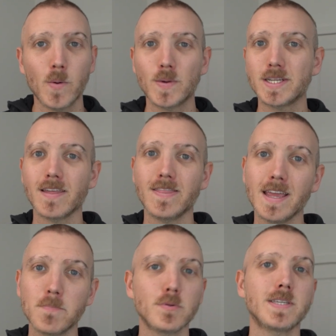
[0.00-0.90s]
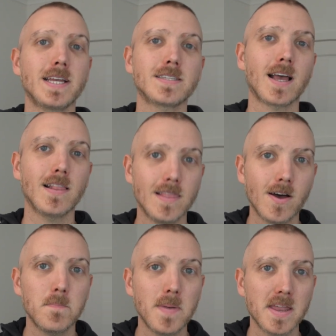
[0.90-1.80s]
which I think presents a
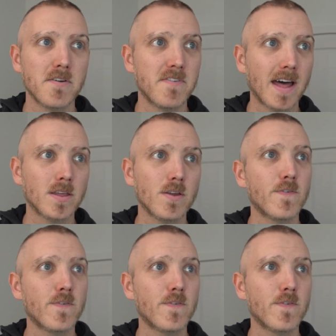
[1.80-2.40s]
lot better value